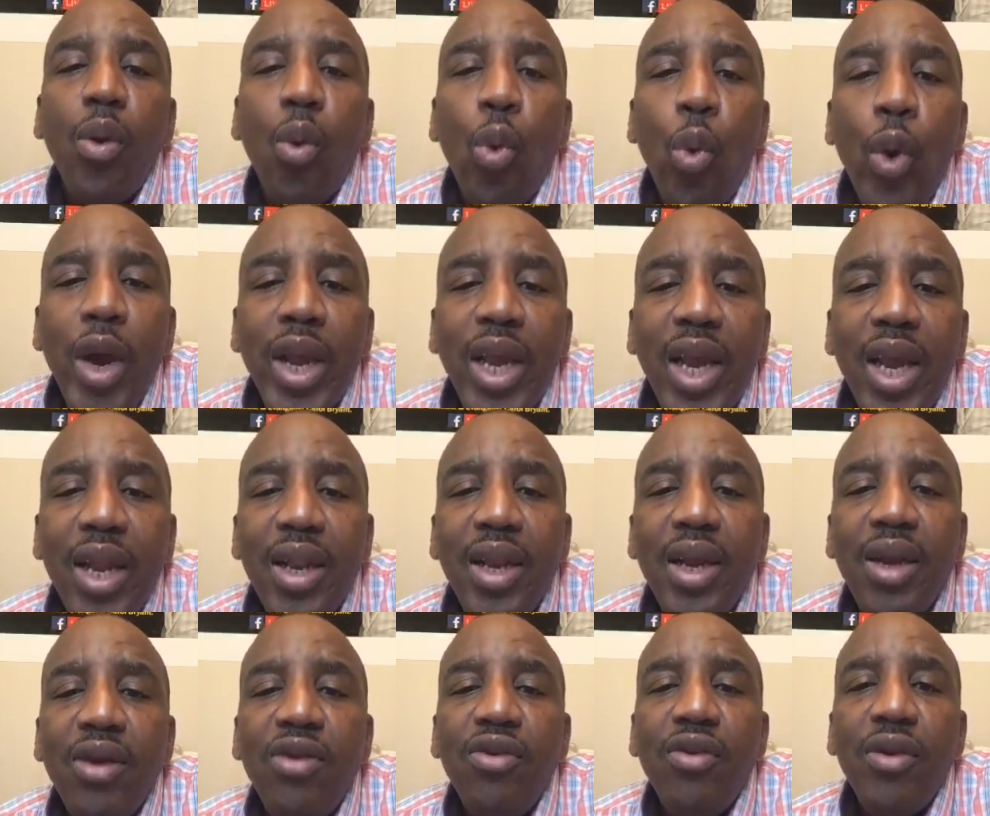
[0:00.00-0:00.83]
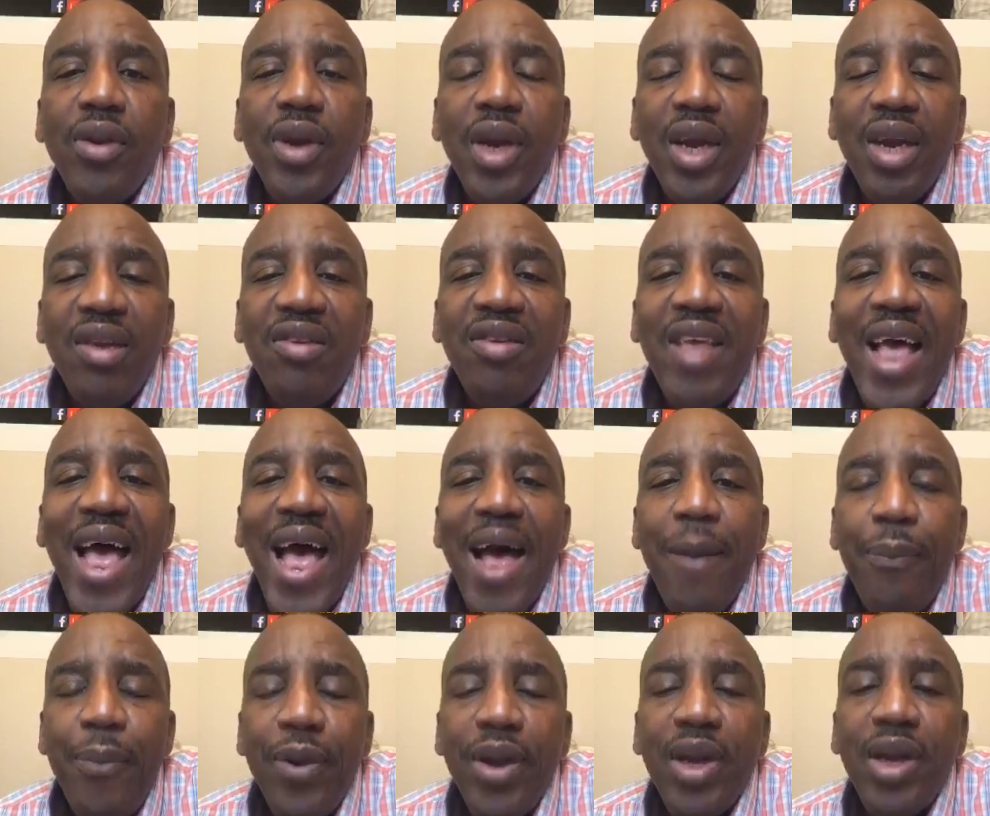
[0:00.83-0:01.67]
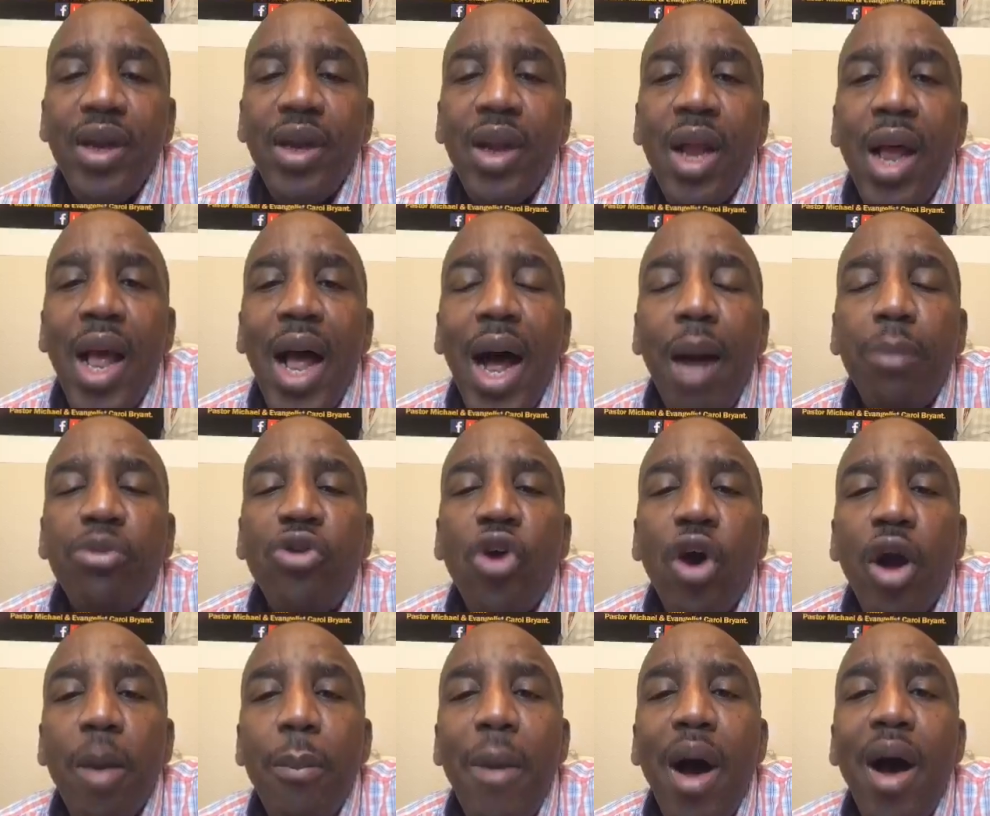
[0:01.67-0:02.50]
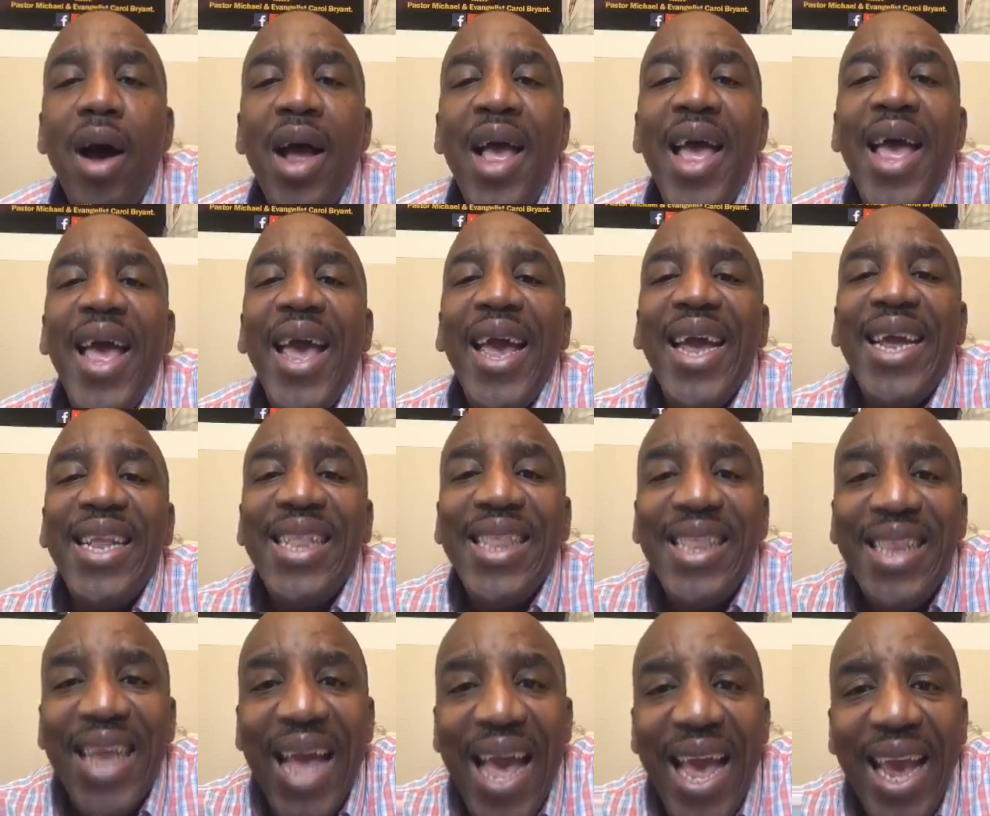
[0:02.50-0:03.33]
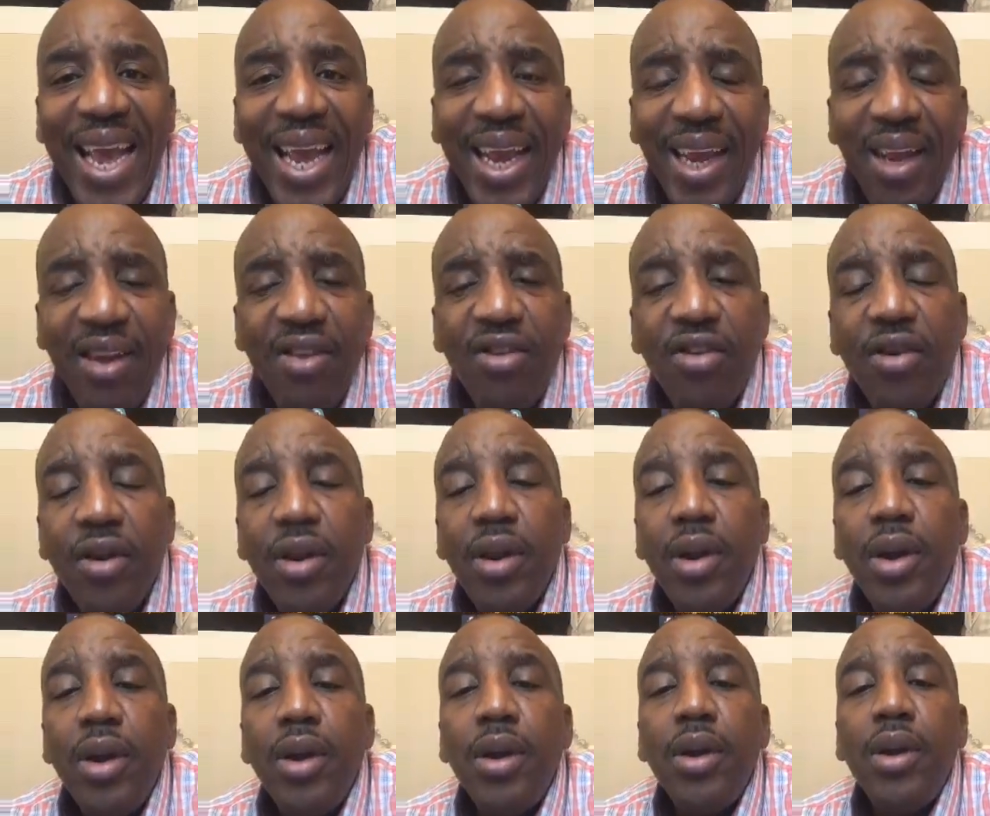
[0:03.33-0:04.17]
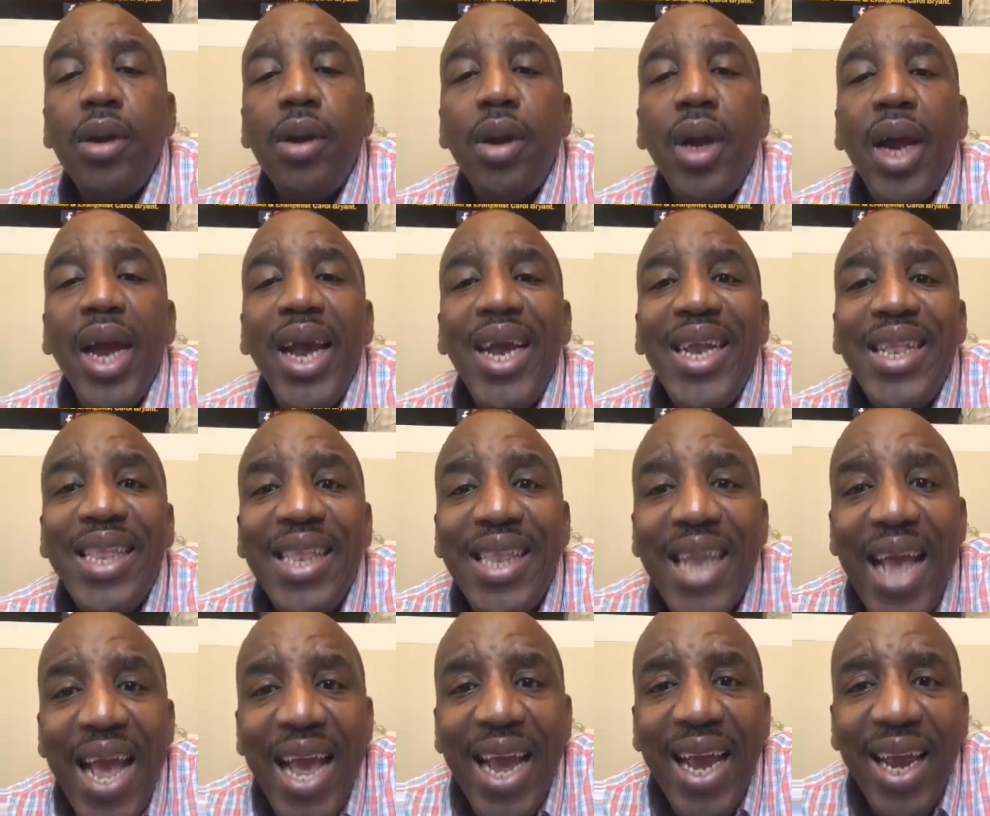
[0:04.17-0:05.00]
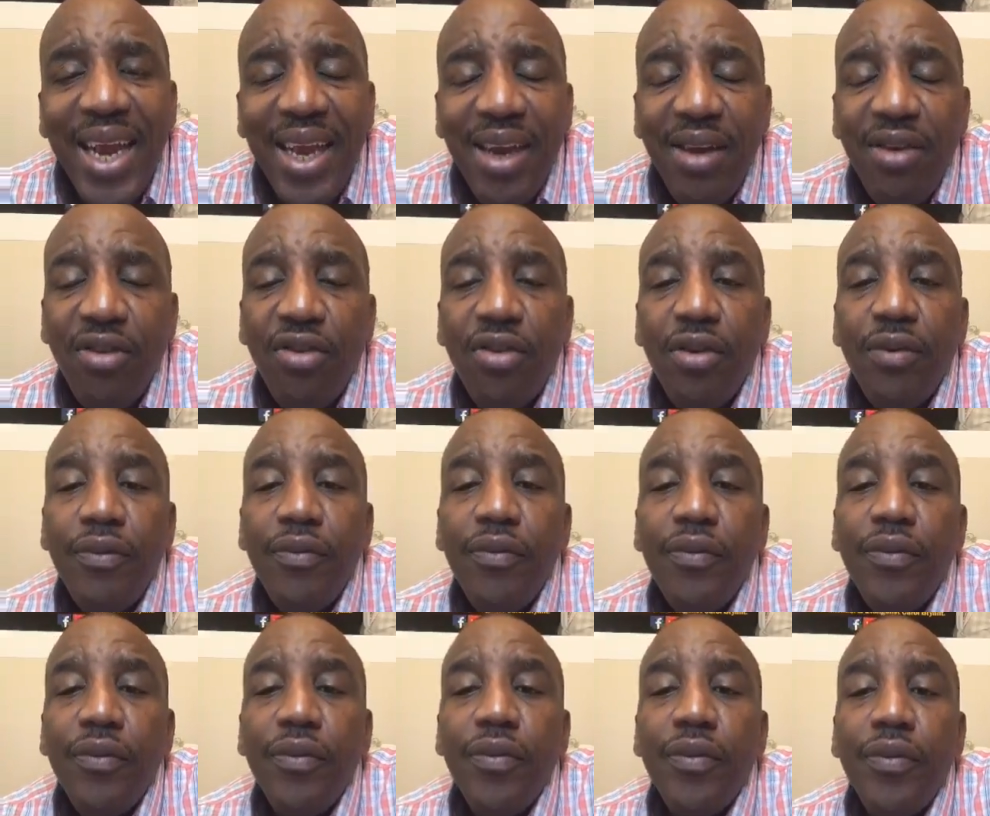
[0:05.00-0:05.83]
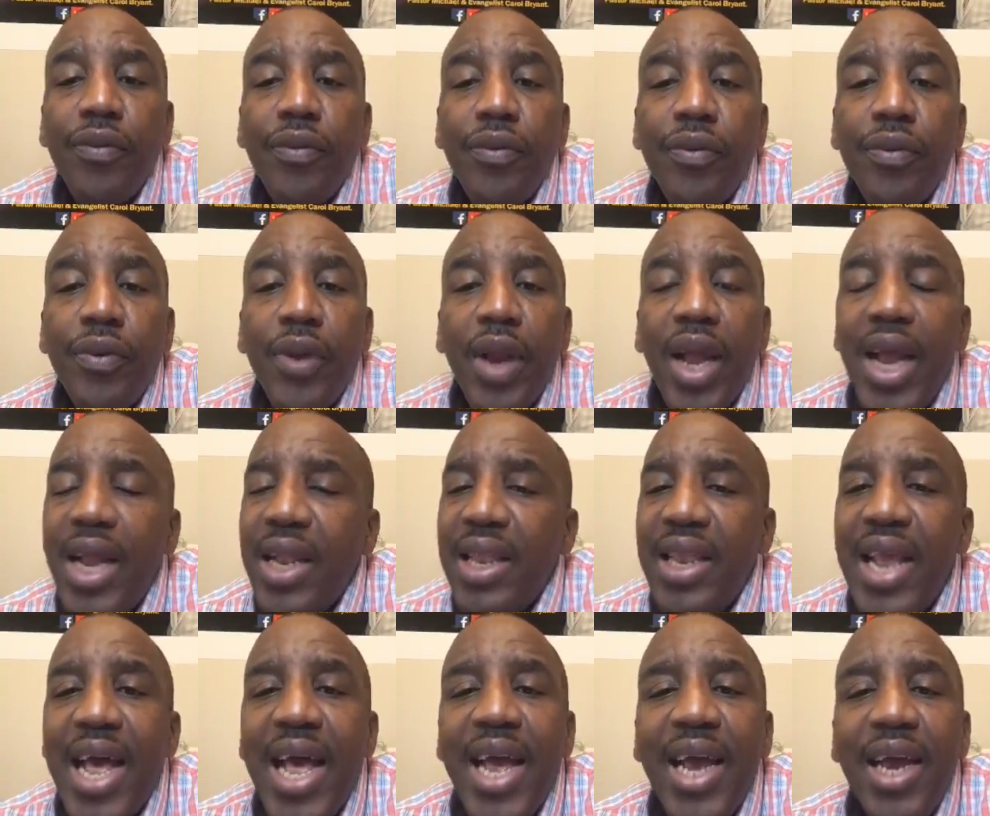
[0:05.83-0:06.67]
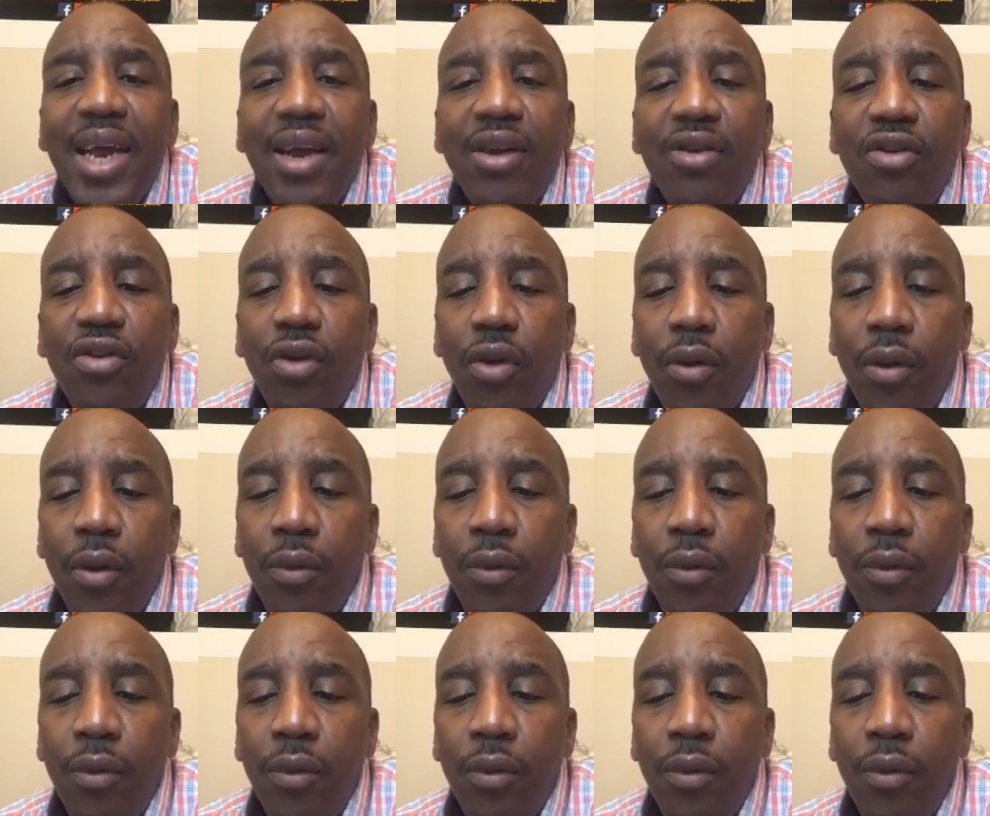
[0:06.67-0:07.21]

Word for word: wickedness. It's happening. I'm talking about in days, in days, in days.